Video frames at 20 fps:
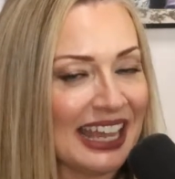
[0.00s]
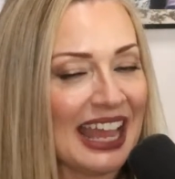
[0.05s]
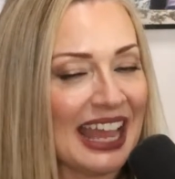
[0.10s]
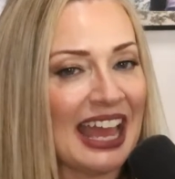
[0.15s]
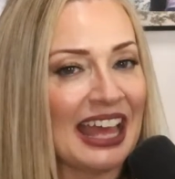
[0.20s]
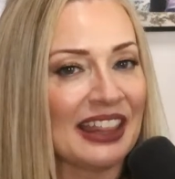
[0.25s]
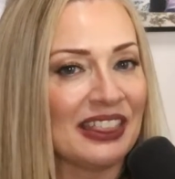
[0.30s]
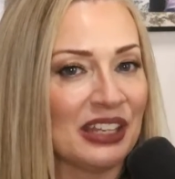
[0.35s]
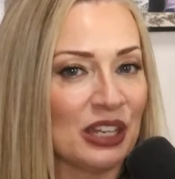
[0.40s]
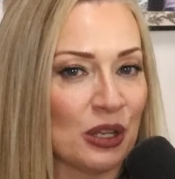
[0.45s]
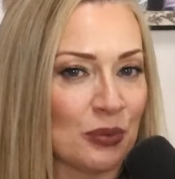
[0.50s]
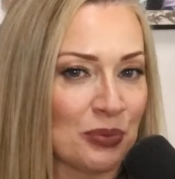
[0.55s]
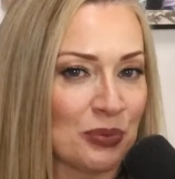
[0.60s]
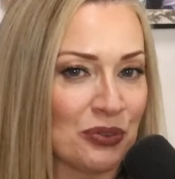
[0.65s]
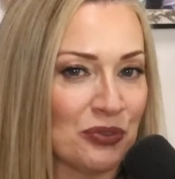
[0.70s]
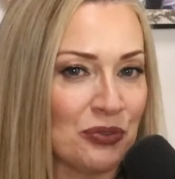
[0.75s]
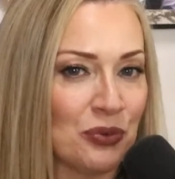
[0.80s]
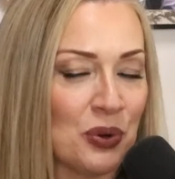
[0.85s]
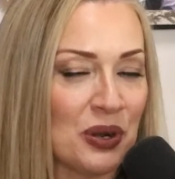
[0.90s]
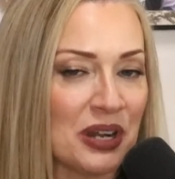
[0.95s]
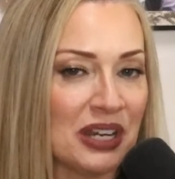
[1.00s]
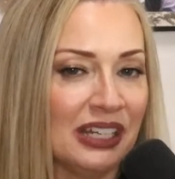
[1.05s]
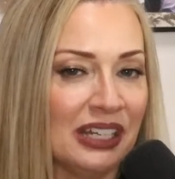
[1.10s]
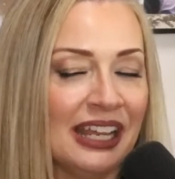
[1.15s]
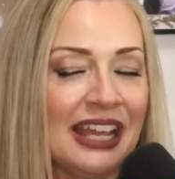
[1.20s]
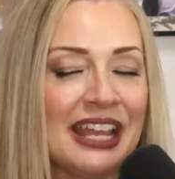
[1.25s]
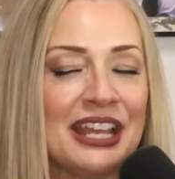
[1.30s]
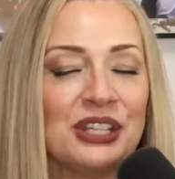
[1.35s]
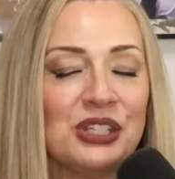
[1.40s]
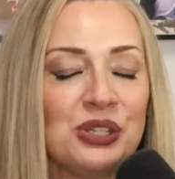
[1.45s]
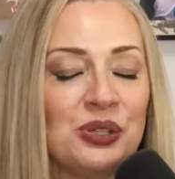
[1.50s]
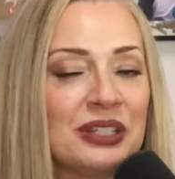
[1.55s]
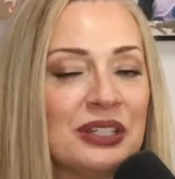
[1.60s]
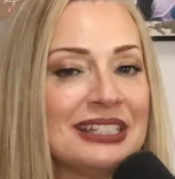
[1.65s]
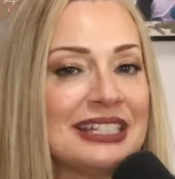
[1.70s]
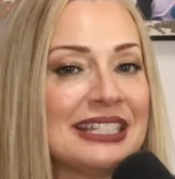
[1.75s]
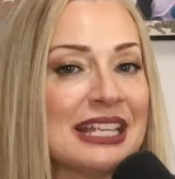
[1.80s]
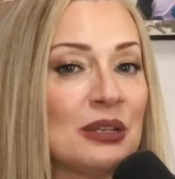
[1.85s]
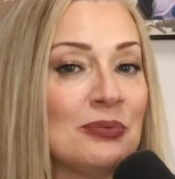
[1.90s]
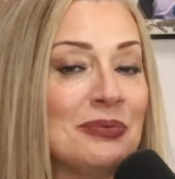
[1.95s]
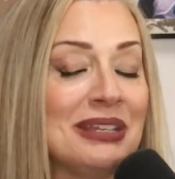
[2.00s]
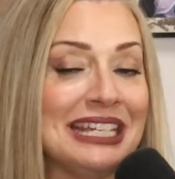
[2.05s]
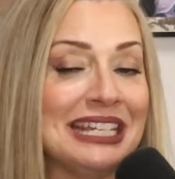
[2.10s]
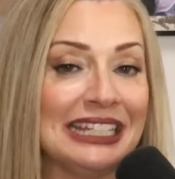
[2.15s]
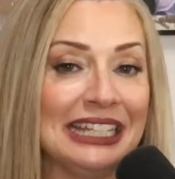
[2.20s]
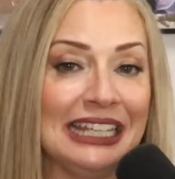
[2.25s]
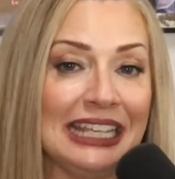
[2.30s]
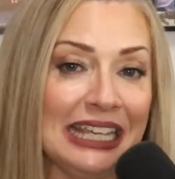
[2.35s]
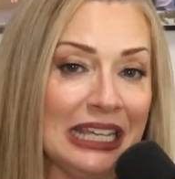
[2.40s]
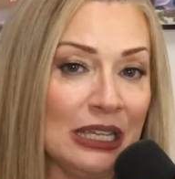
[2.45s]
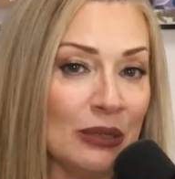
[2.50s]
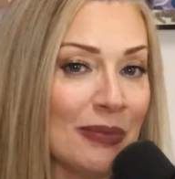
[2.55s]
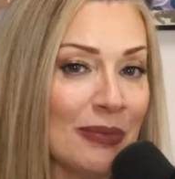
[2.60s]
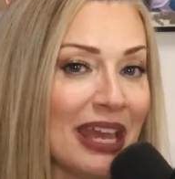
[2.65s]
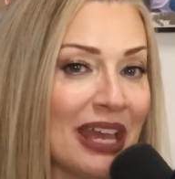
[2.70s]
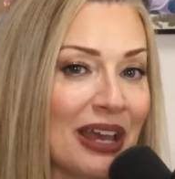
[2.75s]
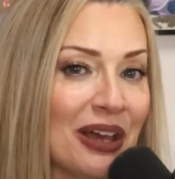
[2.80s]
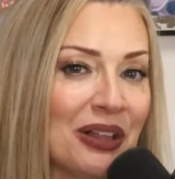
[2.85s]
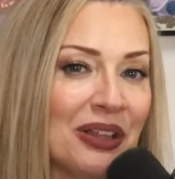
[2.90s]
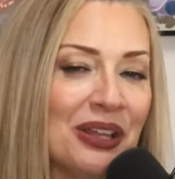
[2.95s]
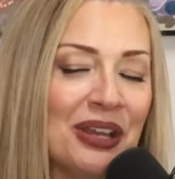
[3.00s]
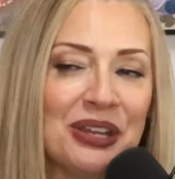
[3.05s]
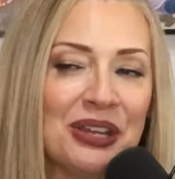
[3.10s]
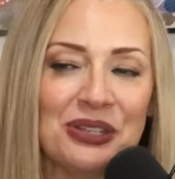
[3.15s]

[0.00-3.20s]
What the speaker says: and the number 4. You can send me an email.